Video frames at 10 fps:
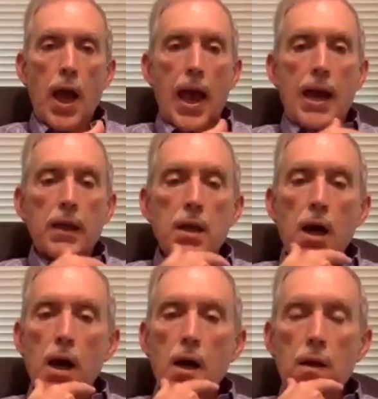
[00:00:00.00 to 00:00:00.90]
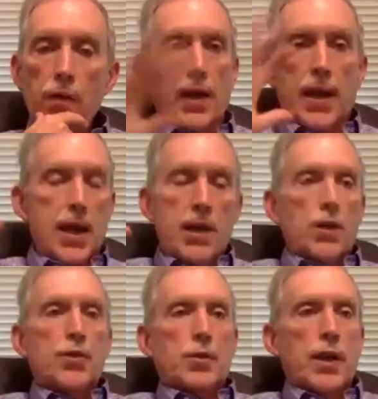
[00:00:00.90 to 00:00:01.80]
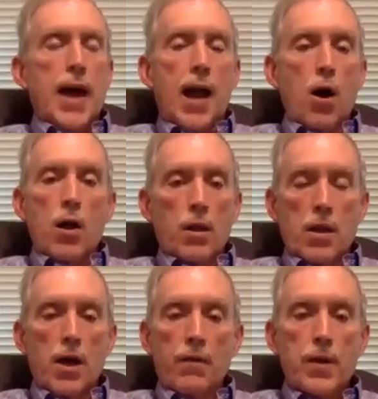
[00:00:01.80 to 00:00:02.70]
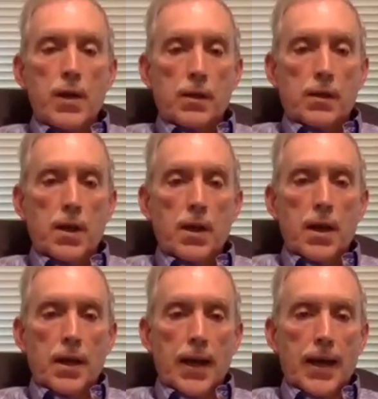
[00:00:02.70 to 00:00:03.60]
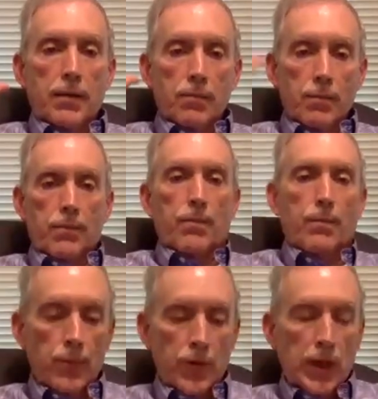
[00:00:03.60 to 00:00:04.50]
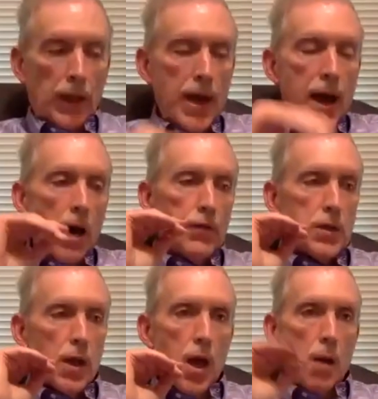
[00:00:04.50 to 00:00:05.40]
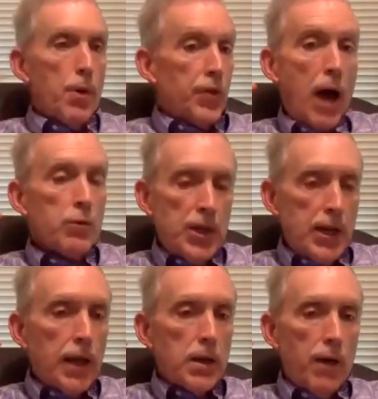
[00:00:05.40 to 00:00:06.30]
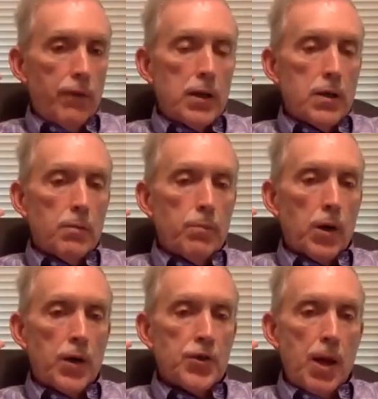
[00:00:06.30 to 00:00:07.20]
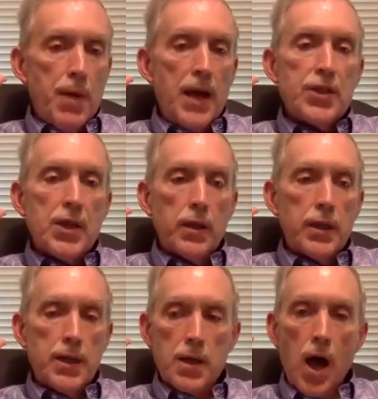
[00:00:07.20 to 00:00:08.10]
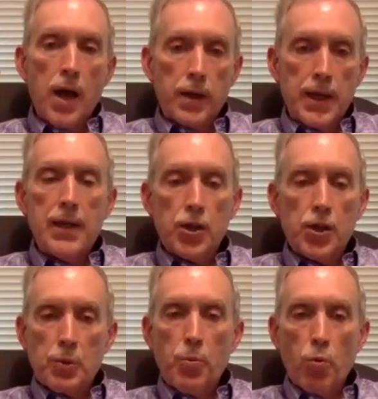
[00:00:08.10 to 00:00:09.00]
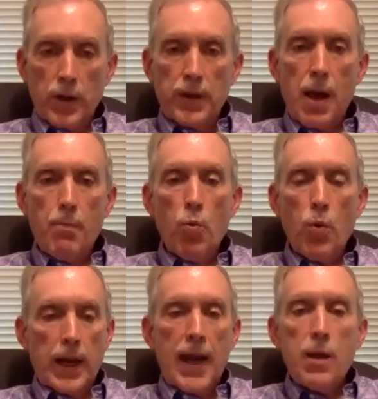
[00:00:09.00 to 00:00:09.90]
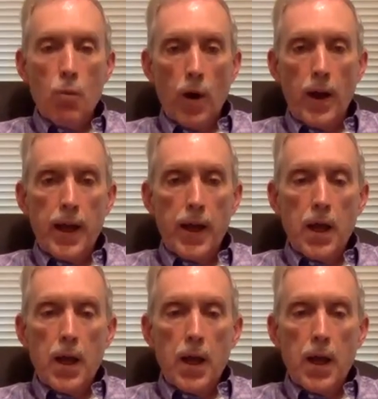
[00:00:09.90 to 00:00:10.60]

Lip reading: And he just got all huffy and then left. But that was the end of it, because they basically did not need the support at that point anyway.